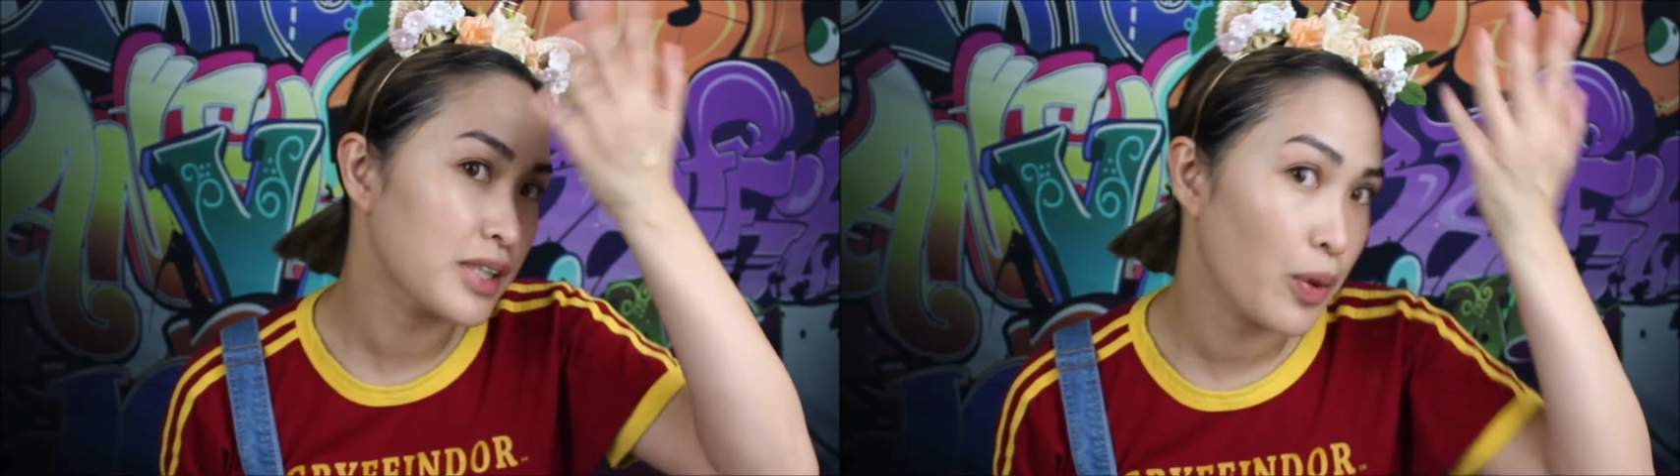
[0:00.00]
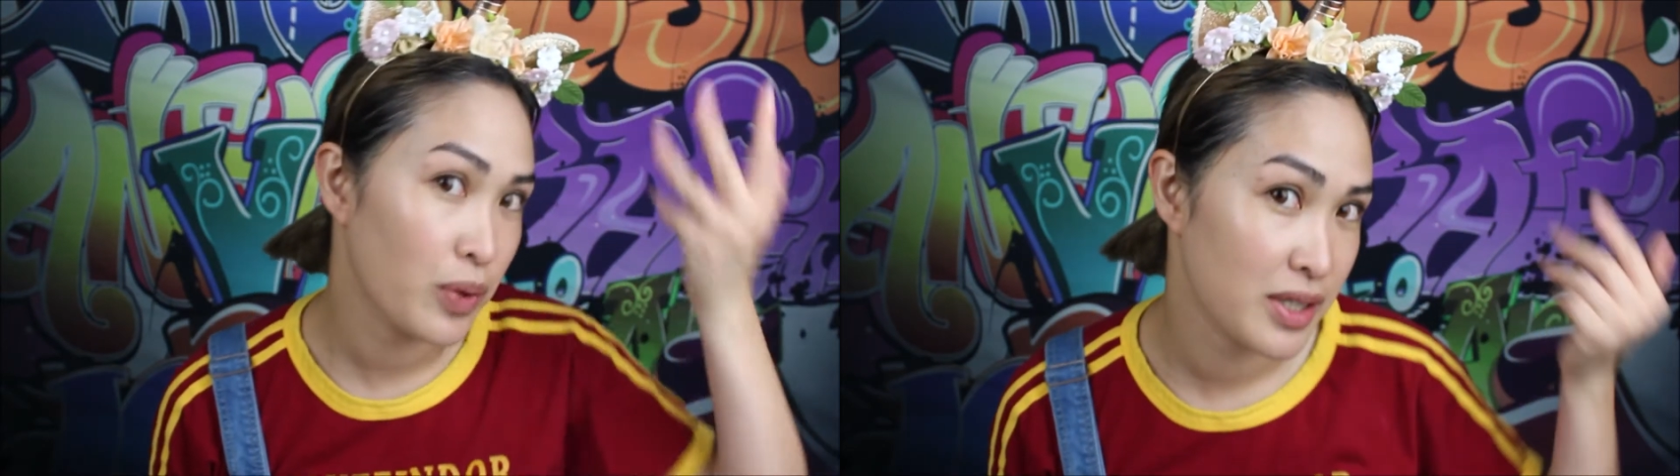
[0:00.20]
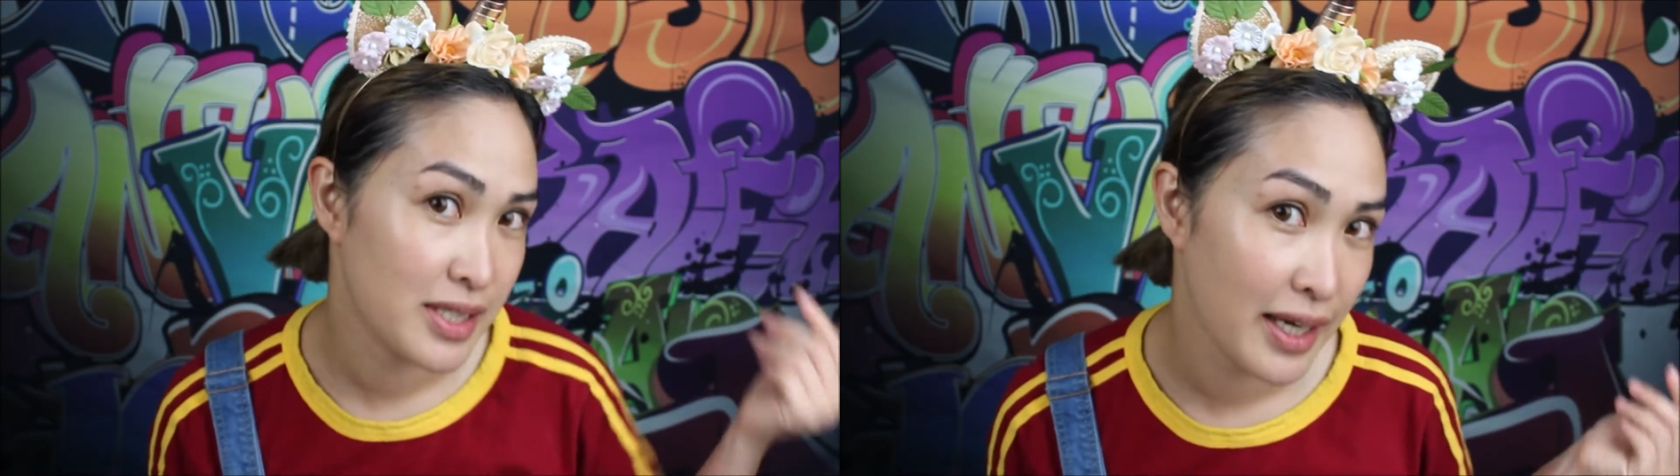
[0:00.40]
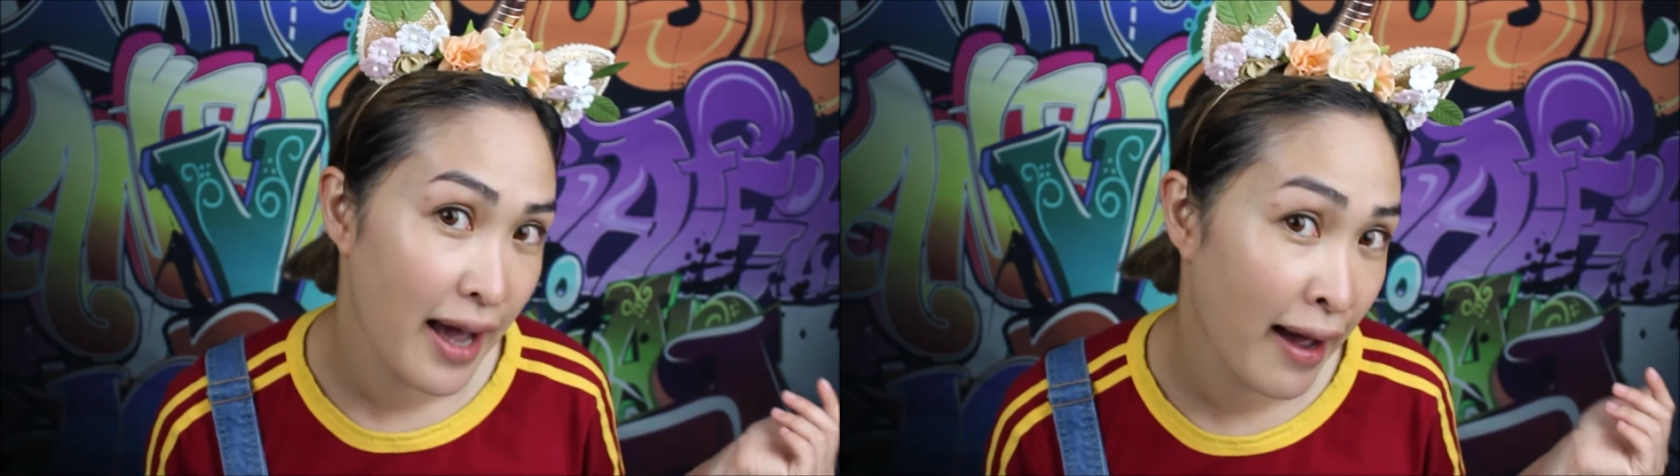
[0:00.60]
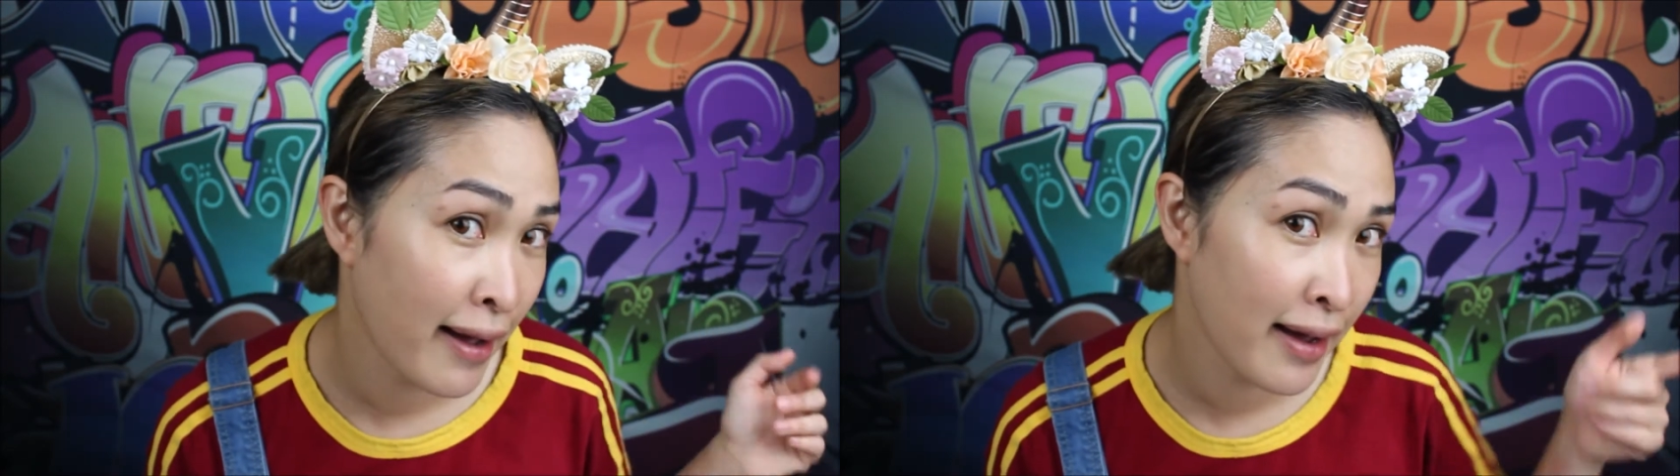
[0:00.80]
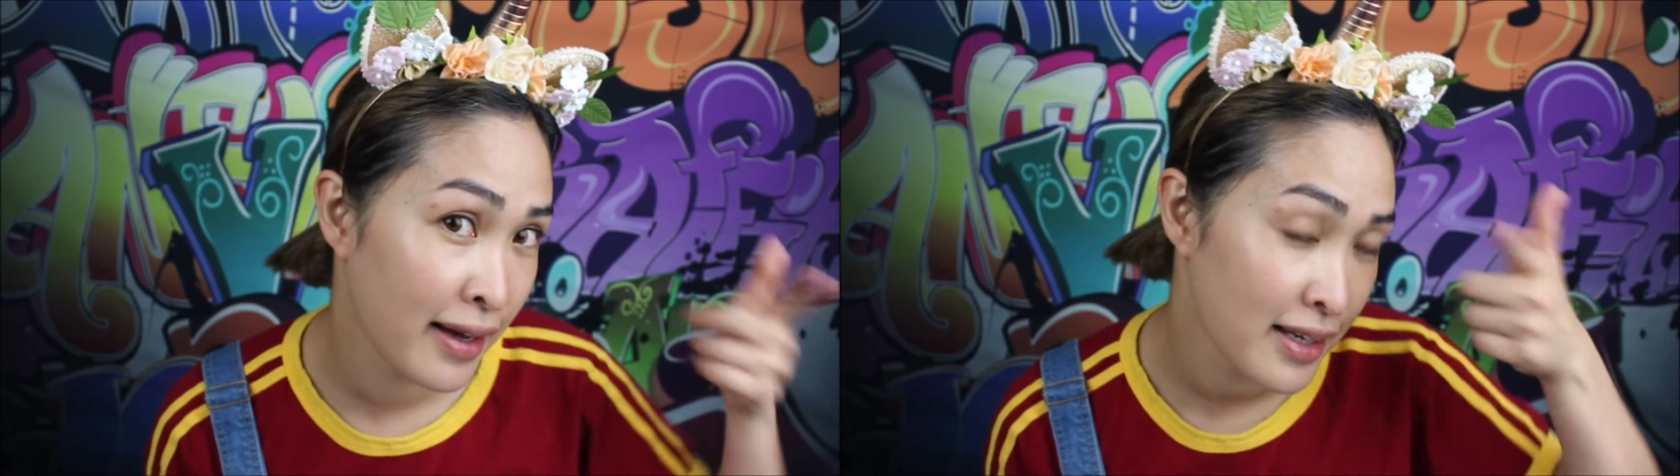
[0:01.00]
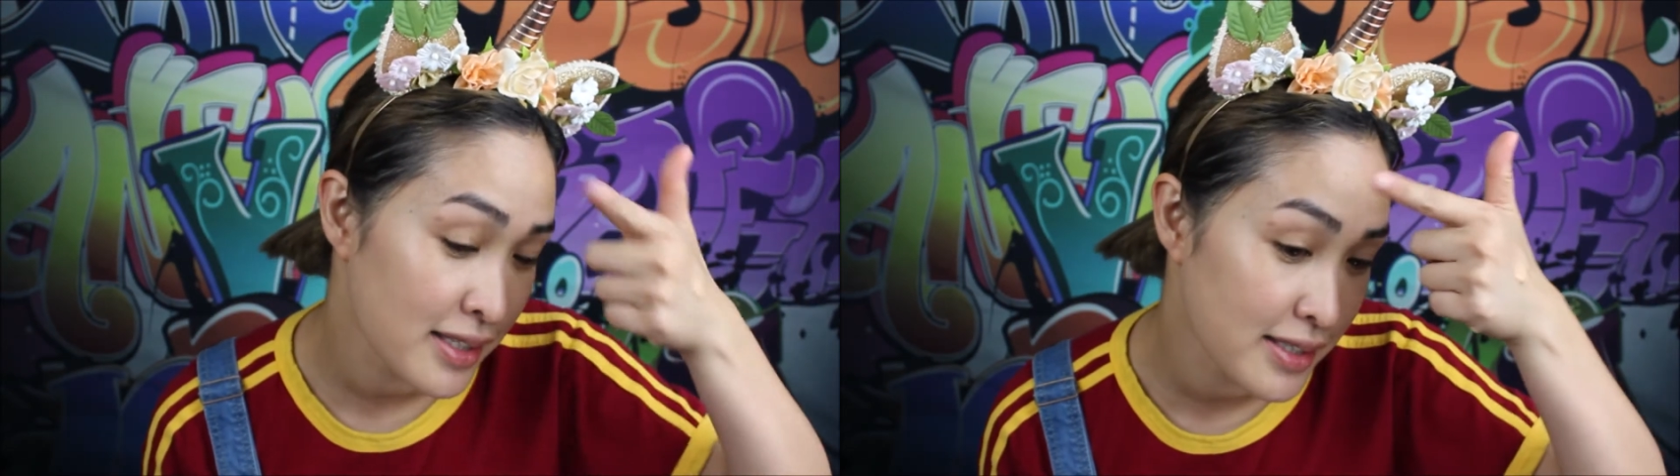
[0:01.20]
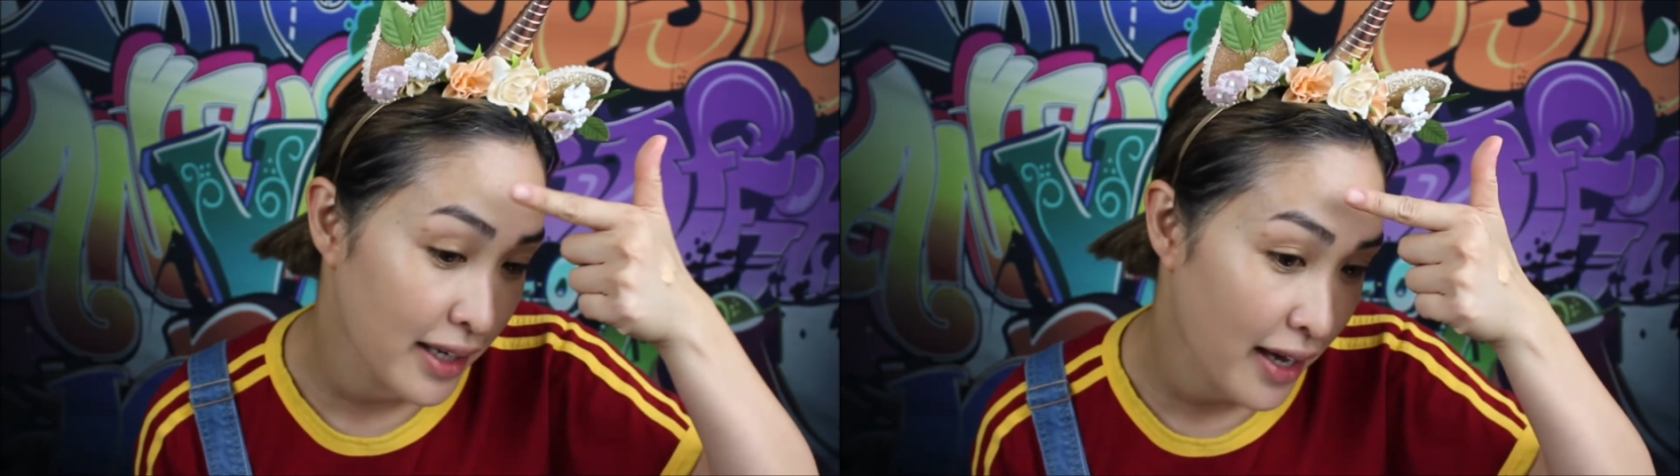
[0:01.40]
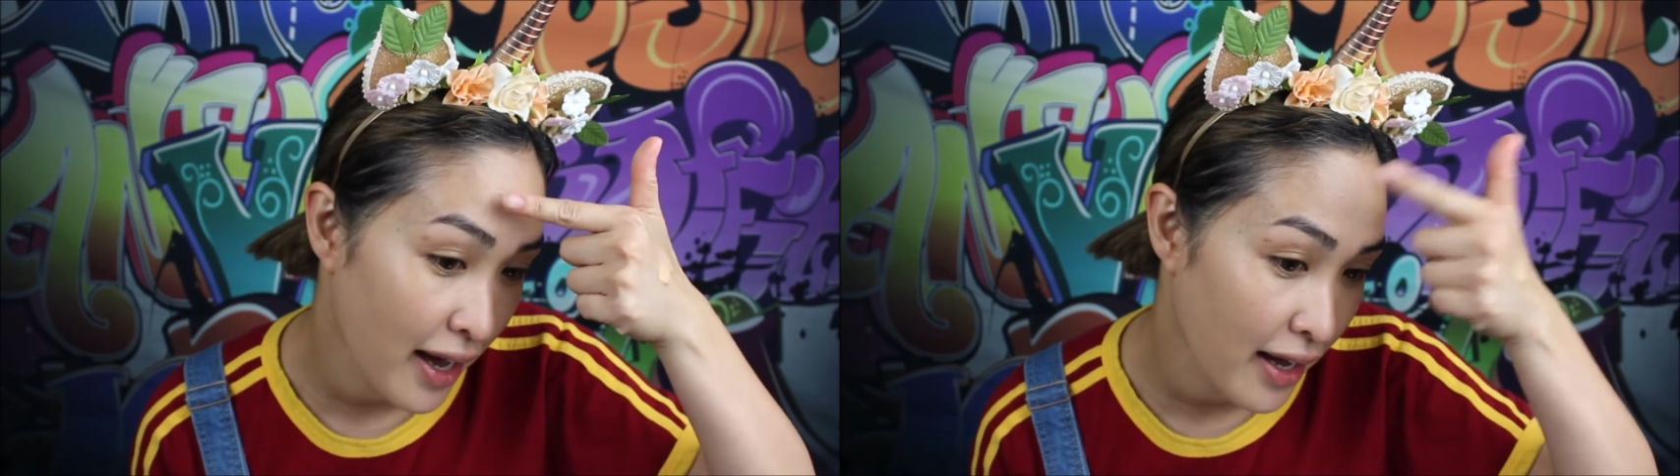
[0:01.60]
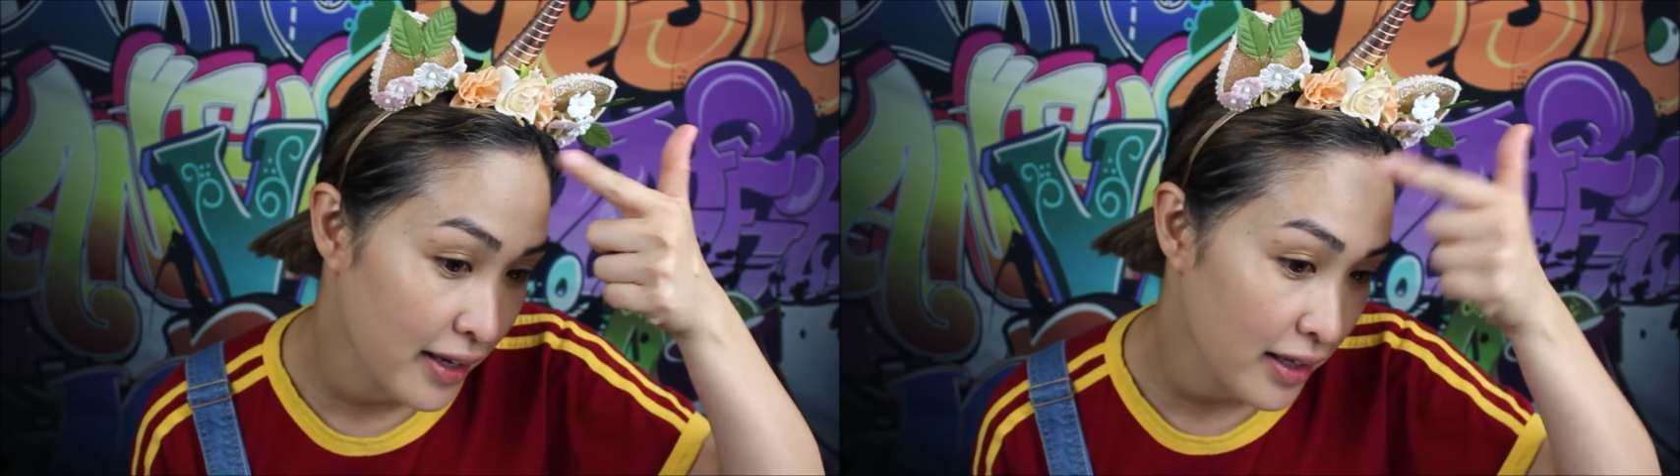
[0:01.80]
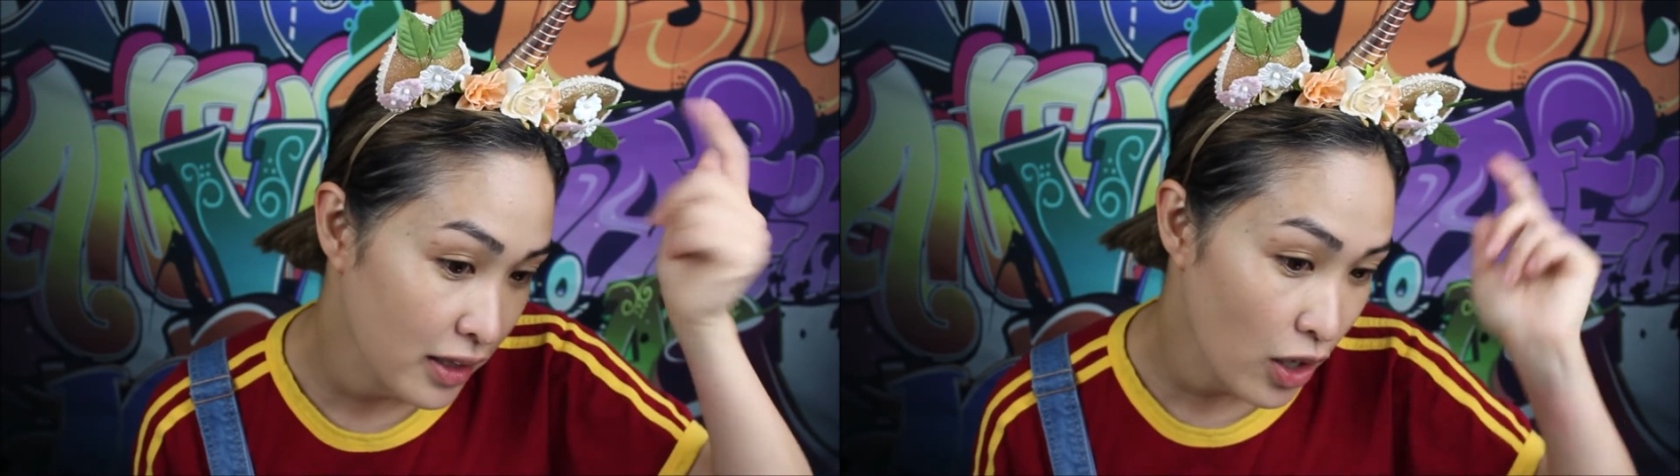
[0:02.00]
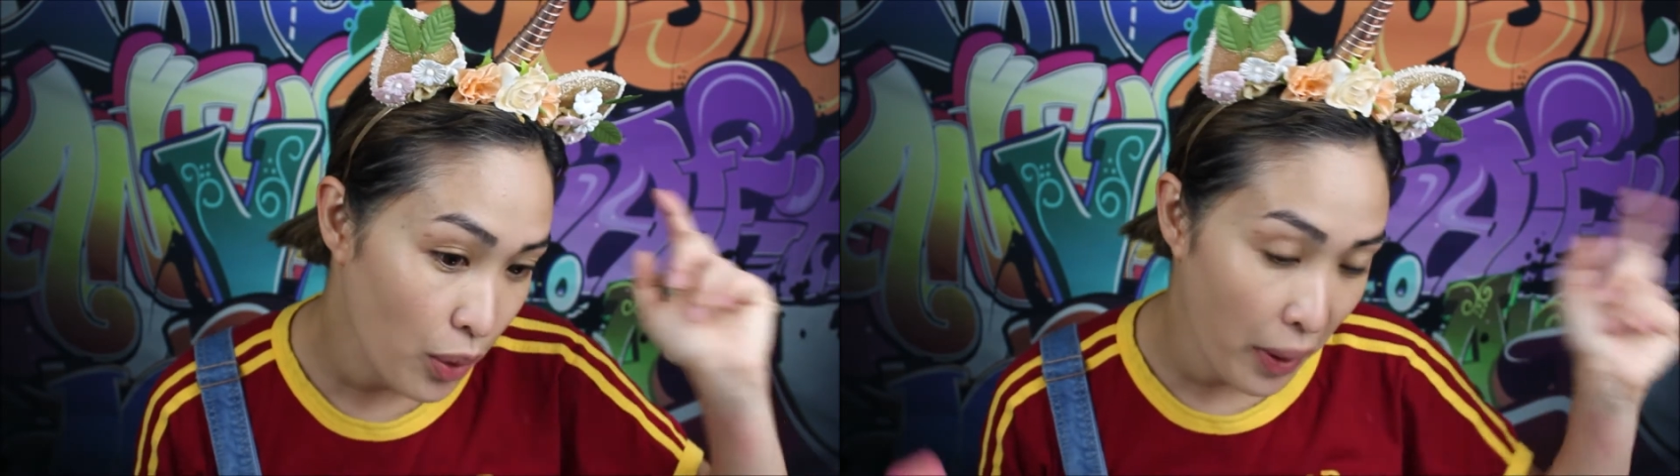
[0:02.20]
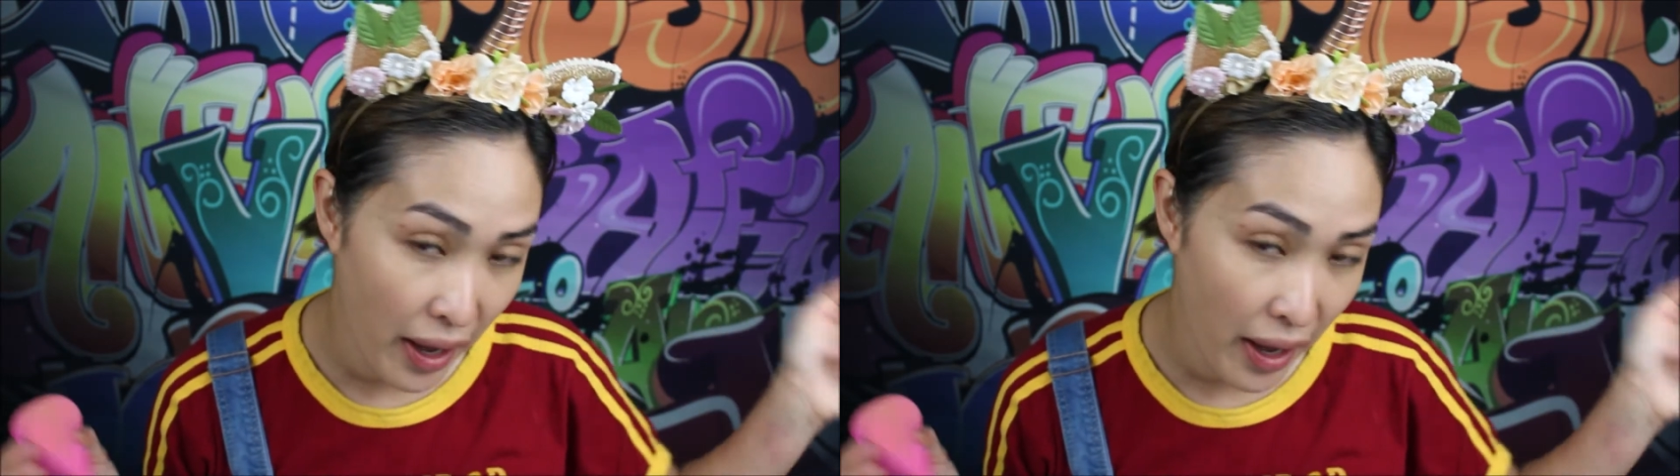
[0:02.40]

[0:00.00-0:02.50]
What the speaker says: They want to say hi, hello.